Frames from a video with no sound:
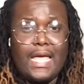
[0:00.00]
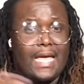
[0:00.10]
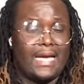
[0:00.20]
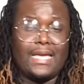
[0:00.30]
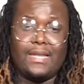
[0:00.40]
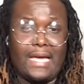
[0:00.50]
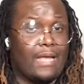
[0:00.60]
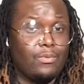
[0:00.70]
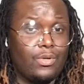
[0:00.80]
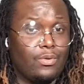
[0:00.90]
I
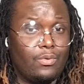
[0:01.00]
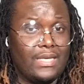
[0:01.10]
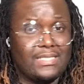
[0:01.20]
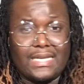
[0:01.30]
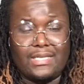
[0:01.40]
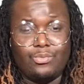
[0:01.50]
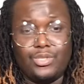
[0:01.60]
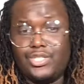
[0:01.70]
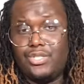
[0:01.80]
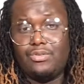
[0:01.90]
don't know exactly what
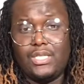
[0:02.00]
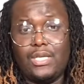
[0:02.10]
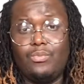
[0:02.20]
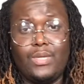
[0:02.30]
Jill did